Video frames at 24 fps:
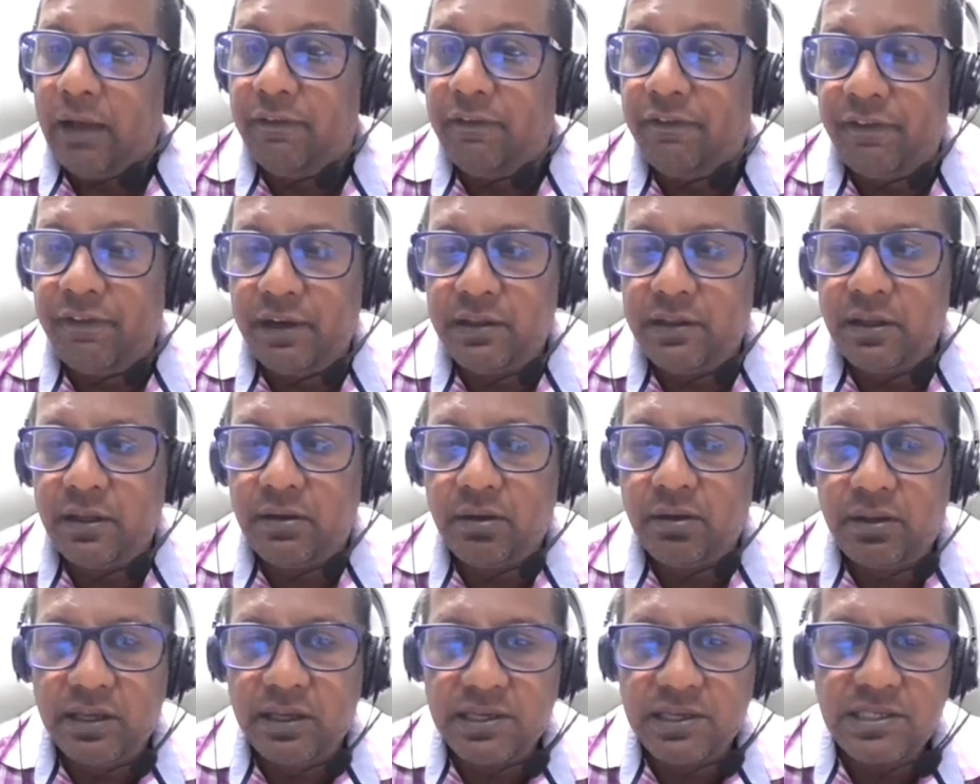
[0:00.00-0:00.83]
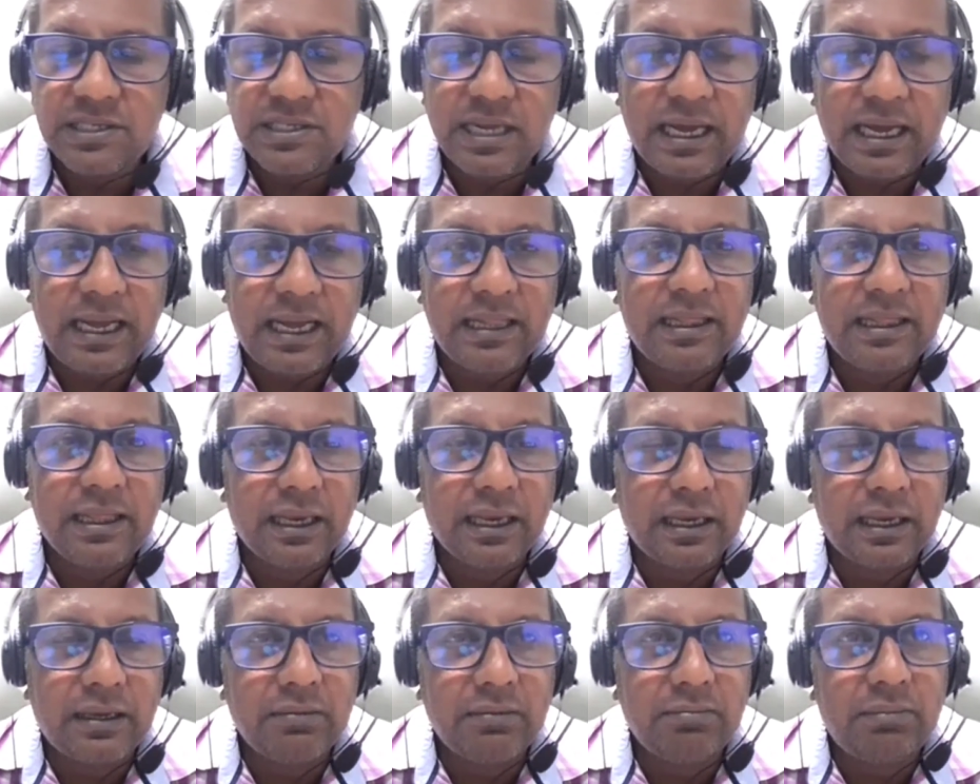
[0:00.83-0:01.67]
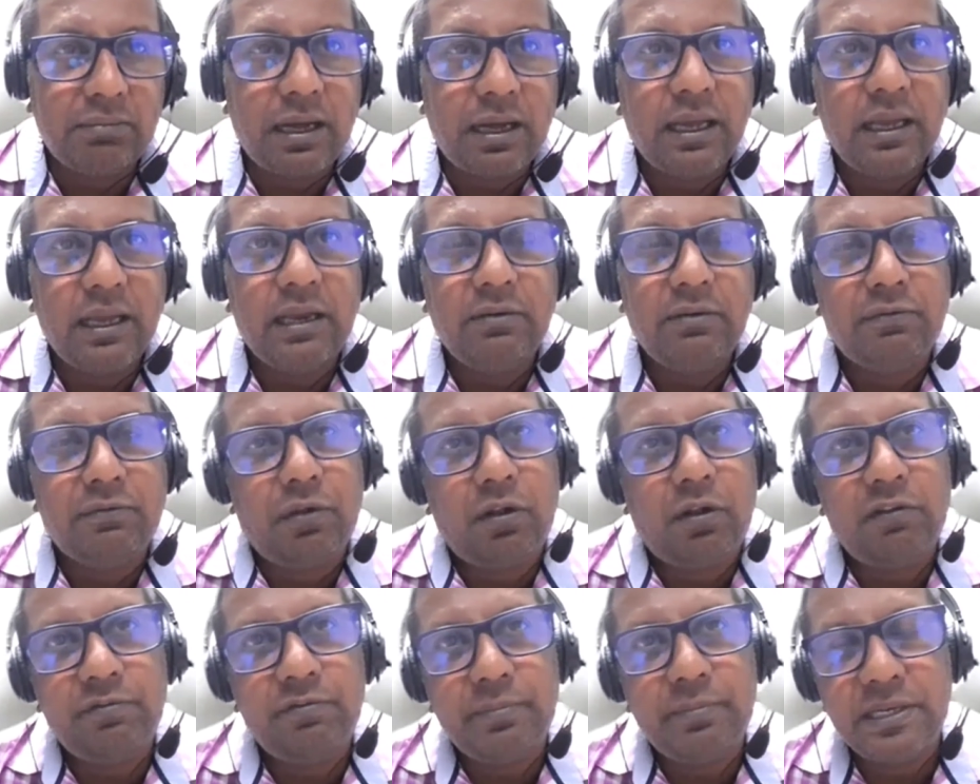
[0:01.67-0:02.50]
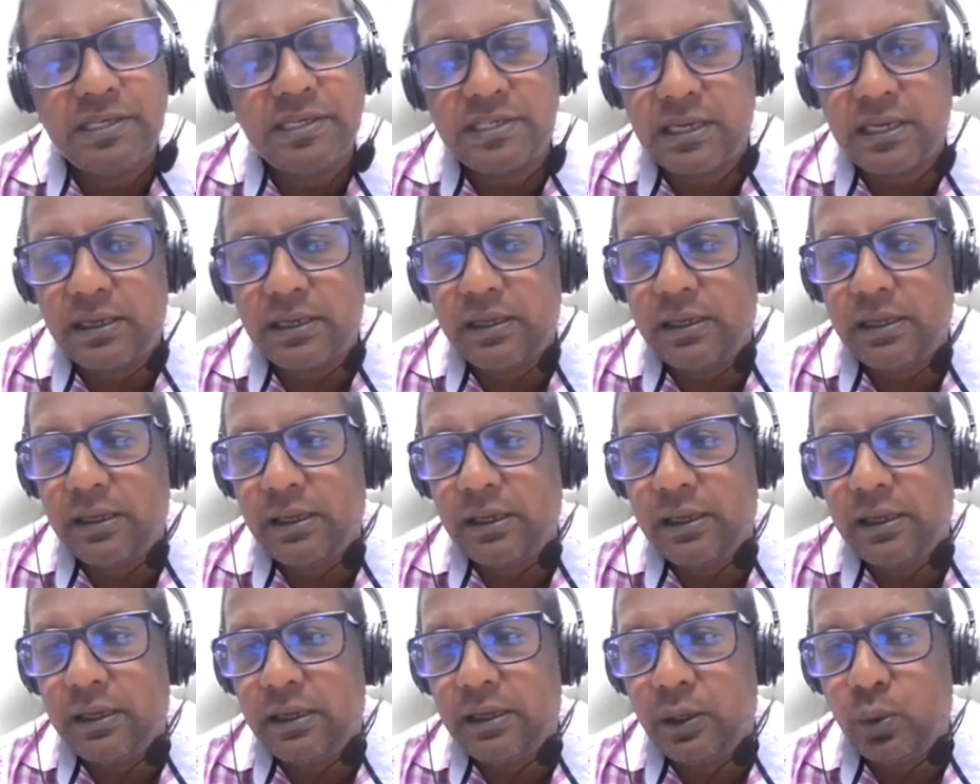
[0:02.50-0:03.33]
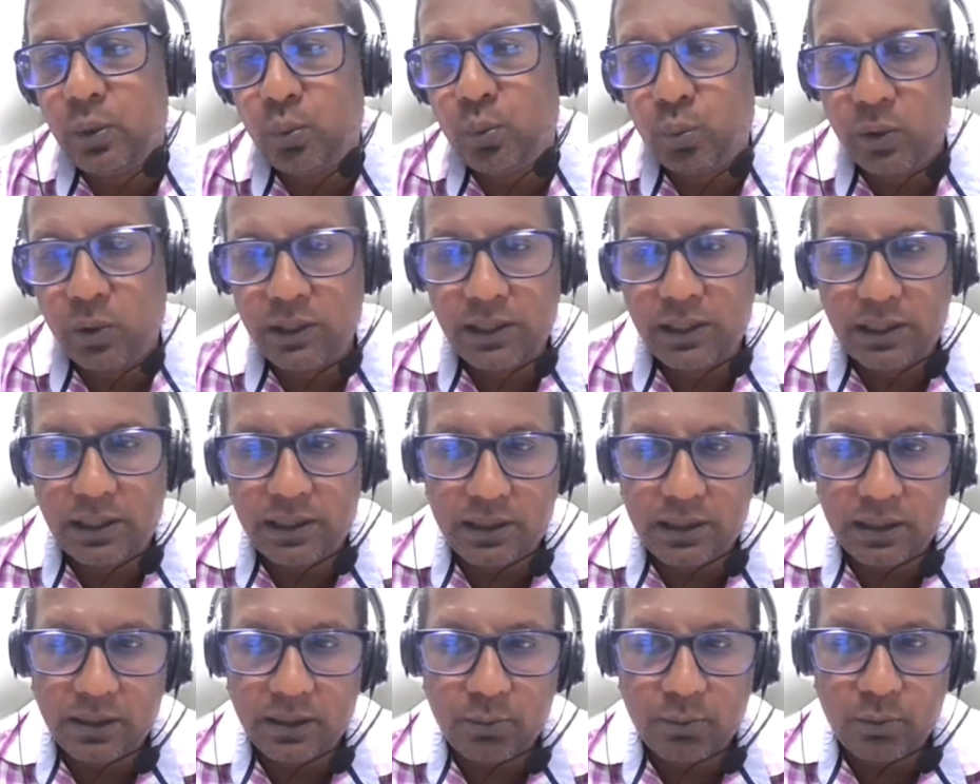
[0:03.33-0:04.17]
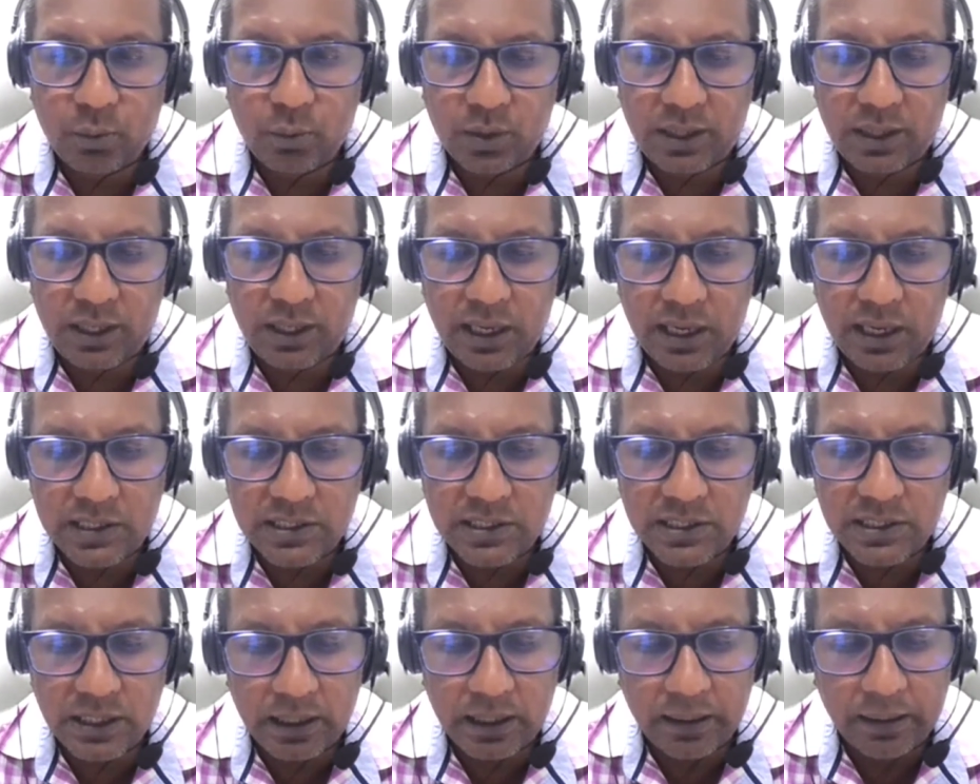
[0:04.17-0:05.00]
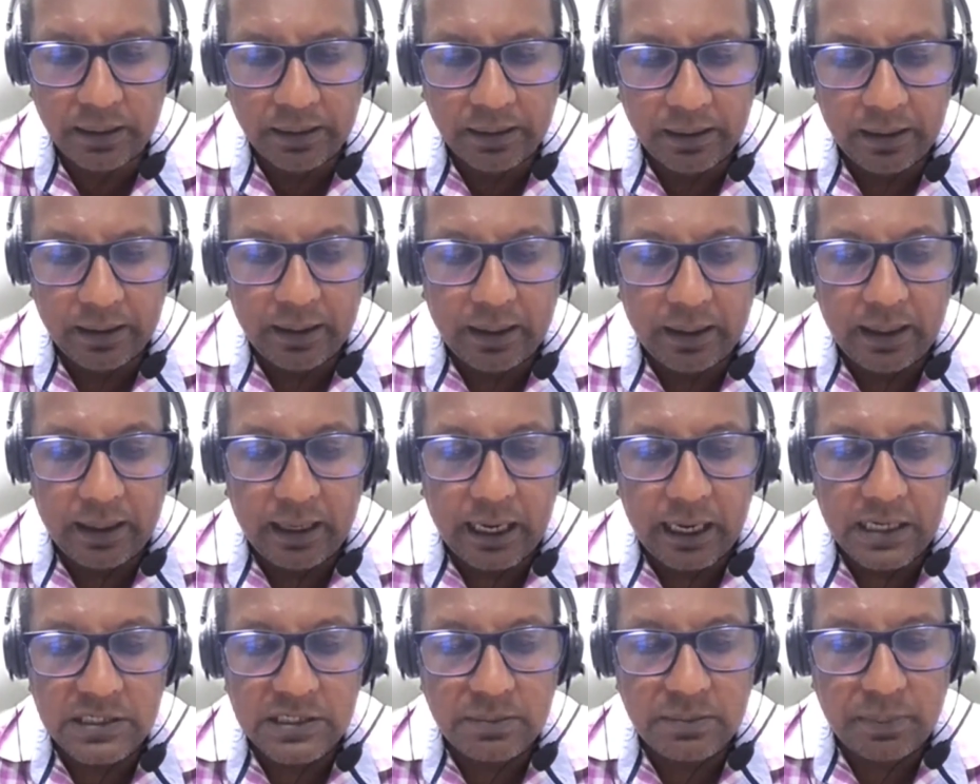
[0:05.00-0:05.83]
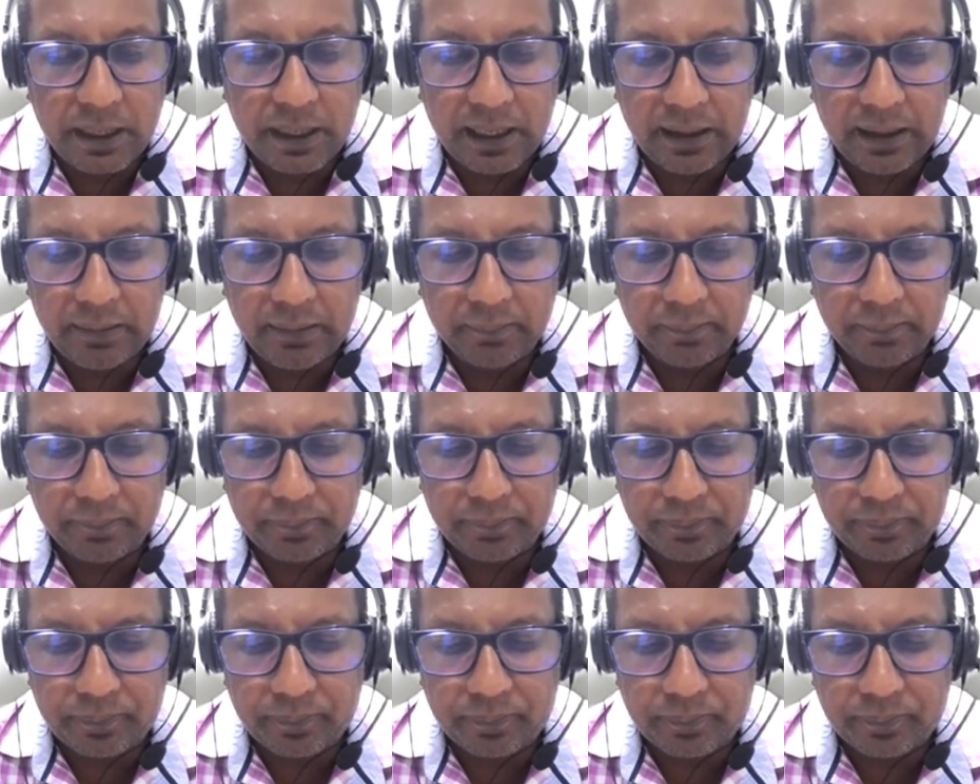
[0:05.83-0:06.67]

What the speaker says: Further to this, I think my involvement with LIASA has been